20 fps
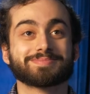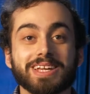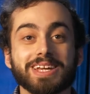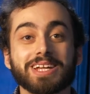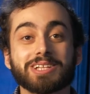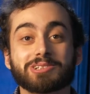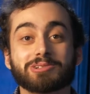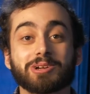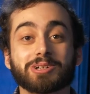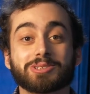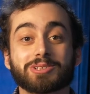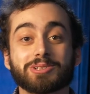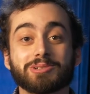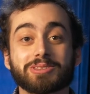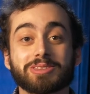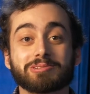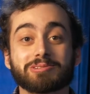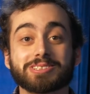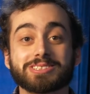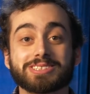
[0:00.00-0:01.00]
Intro to
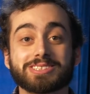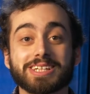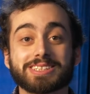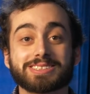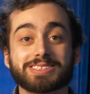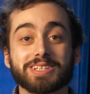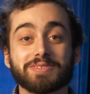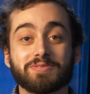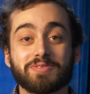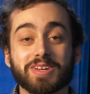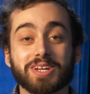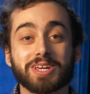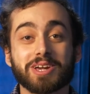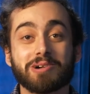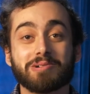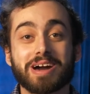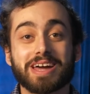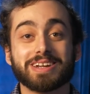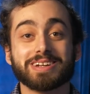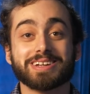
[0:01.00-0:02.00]
360
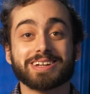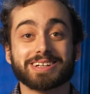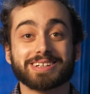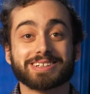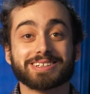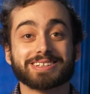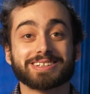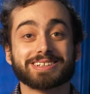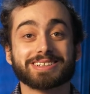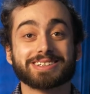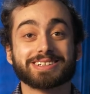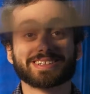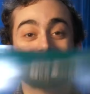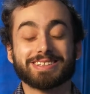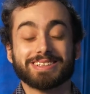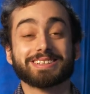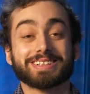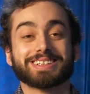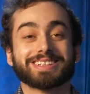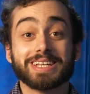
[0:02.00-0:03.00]
Video Editing,
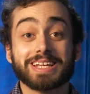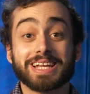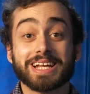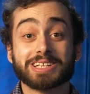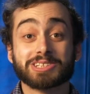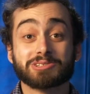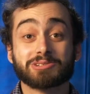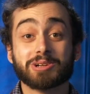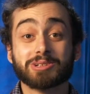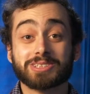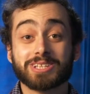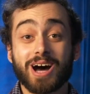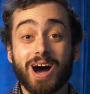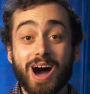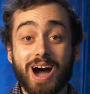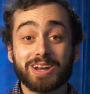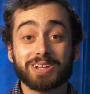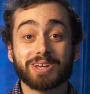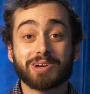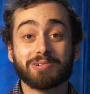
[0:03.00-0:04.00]
Intro to
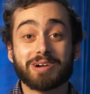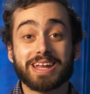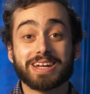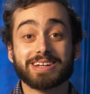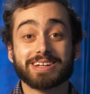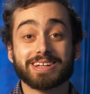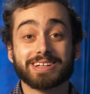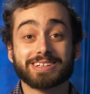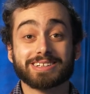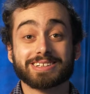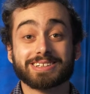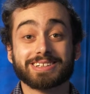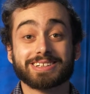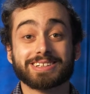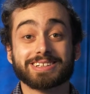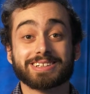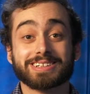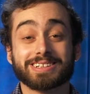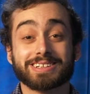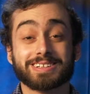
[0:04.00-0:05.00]
Audio Editing,
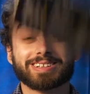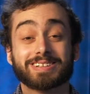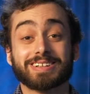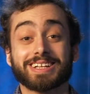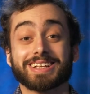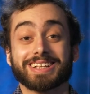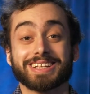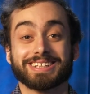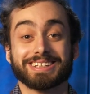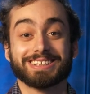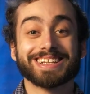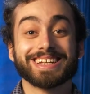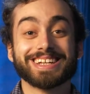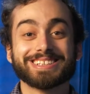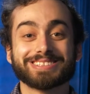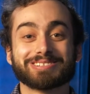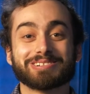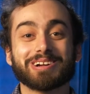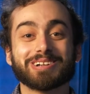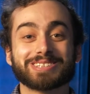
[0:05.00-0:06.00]

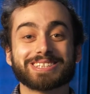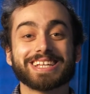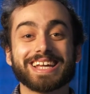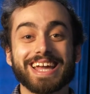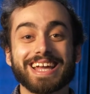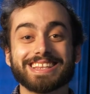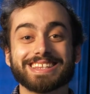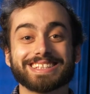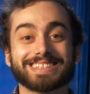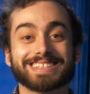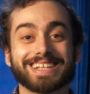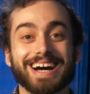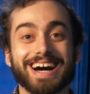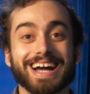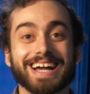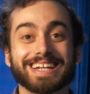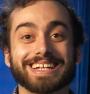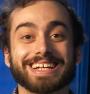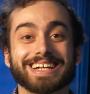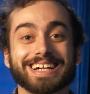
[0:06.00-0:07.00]
Intro to
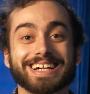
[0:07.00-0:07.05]
InDesign,